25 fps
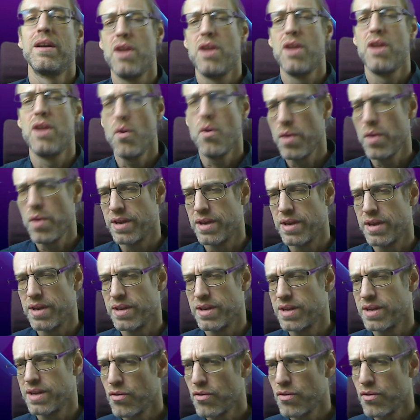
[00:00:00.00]
Knowing and
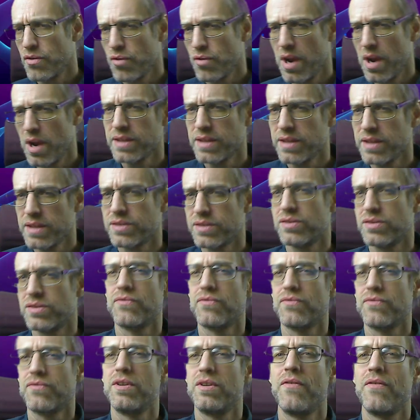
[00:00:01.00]
how it relates to
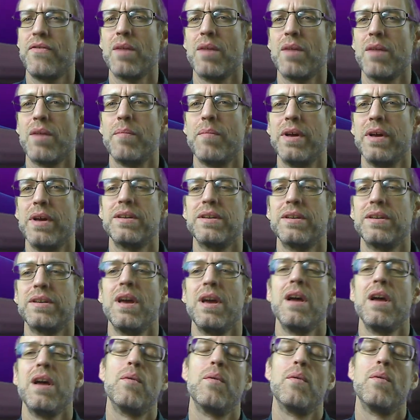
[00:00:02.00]
software development
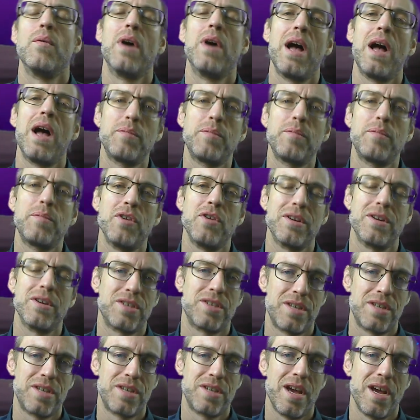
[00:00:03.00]
will help you
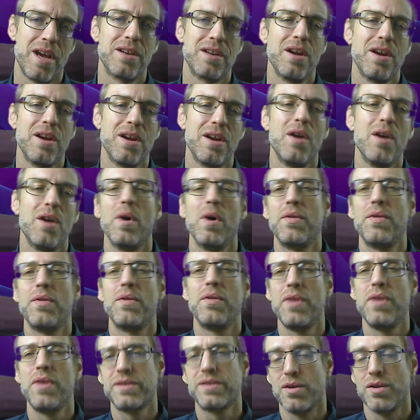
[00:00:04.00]
understand
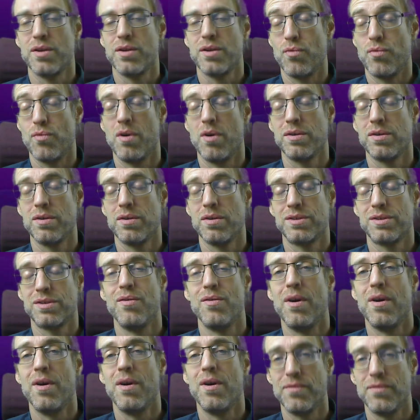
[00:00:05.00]
why things go wrong so
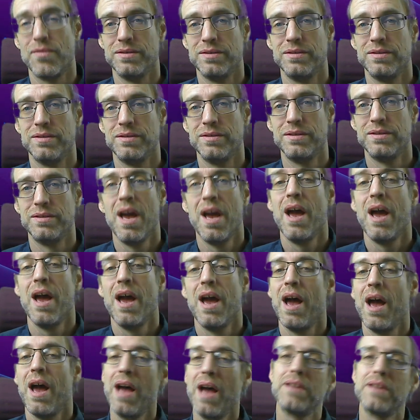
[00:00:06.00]
often
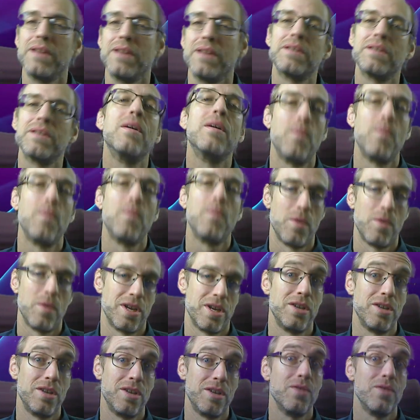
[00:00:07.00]
and what
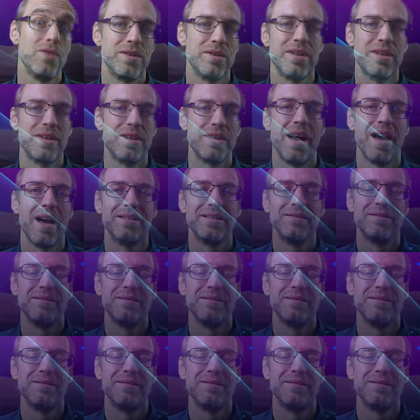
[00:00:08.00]
you can do instead.